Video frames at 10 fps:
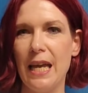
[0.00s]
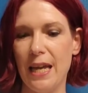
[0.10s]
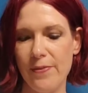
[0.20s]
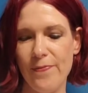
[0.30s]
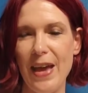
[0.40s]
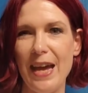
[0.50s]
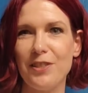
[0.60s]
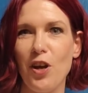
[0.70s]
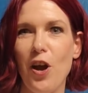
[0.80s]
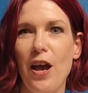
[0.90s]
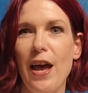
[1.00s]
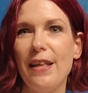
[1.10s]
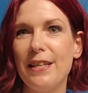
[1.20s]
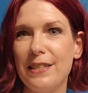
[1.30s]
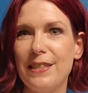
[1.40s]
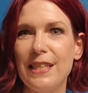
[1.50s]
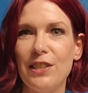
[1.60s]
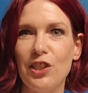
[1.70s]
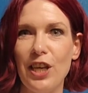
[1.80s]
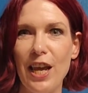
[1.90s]
In fact,
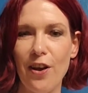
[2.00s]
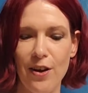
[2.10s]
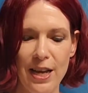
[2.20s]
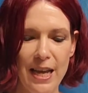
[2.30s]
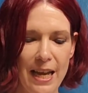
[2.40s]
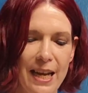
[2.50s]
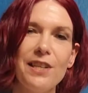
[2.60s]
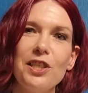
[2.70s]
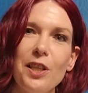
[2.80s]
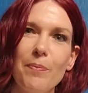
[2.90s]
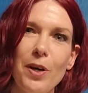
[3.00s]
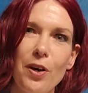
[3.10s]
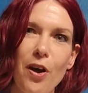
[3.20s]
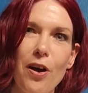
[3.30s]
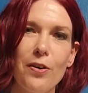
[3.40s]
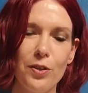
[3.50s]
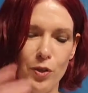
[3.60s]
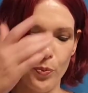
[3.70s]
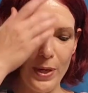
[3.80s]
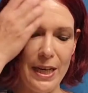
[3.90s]
LNC Chair Angela McArdle
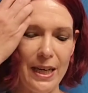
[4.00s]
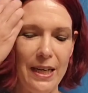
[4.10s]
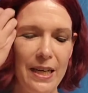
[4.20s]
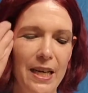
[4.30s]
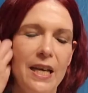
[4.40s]
tweeted,